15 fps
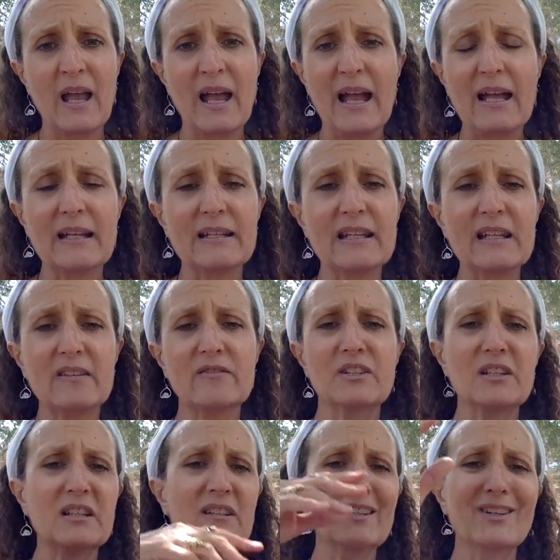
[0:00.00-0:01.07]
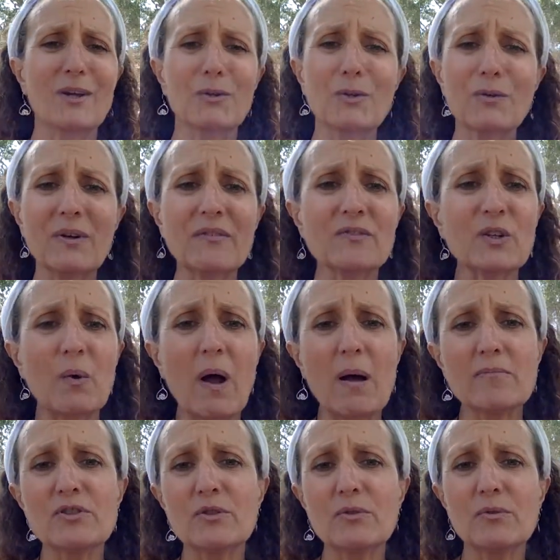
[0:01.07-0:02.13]
And, you don't have to go out
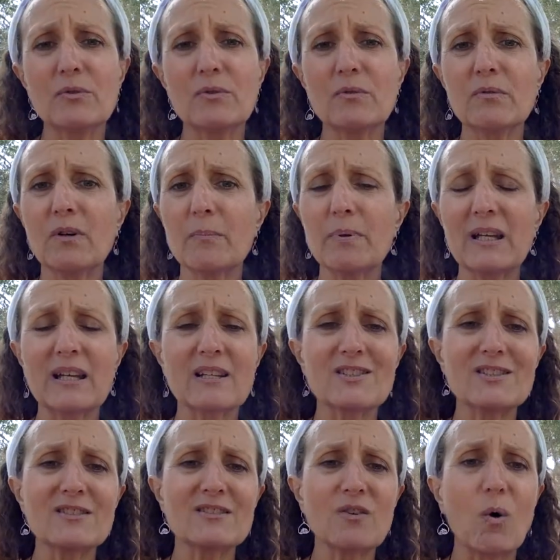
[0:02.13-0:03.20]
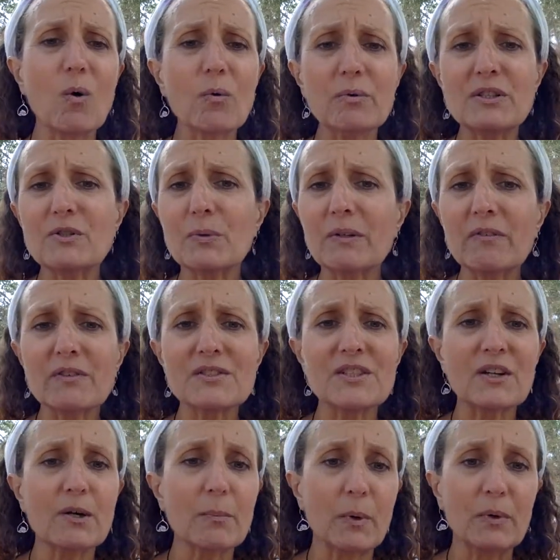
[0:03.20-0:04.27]
and do a big soul retrieval
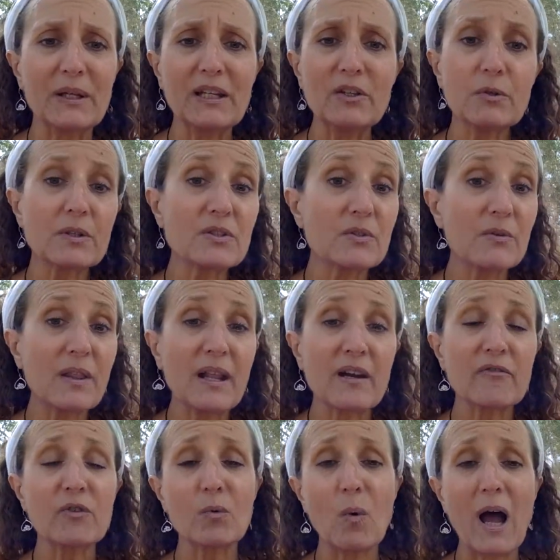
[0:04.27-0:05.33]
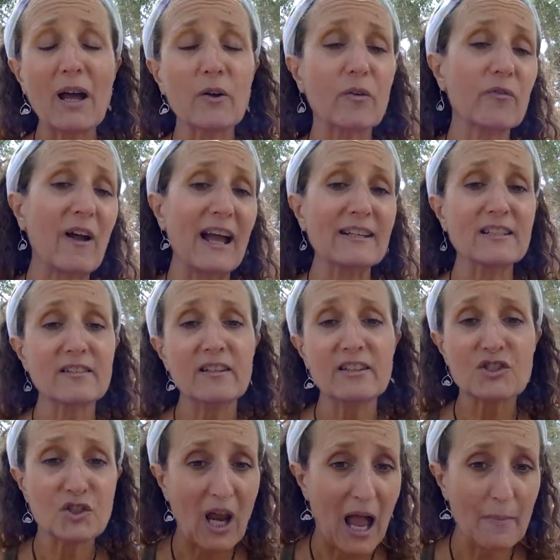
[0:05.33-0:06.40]
ceremony. You can do that if you want, or find a
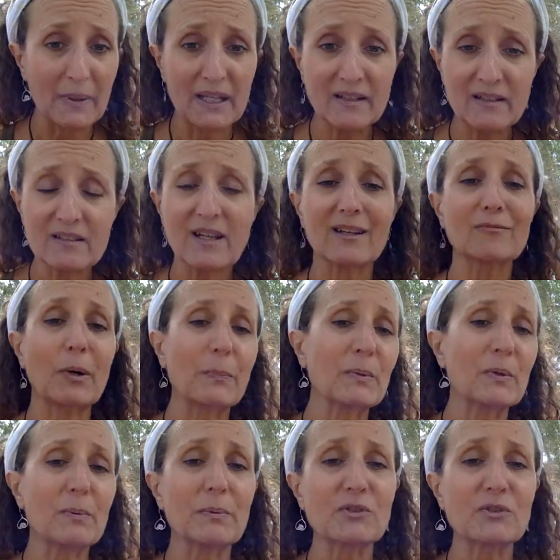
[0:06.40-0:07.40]
shaman, a reputable